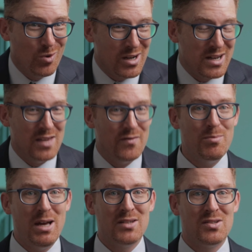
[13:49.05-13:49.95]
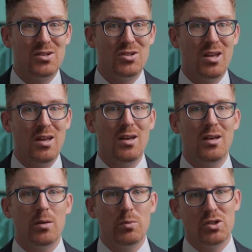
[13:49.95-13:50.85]
on any given passage.
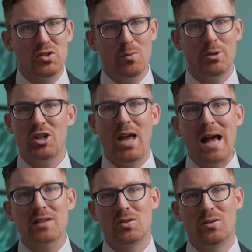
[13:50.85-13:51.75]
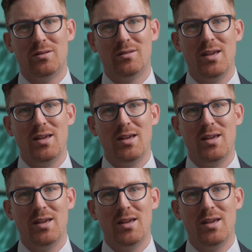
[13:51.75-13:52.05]
It was just so much hassle.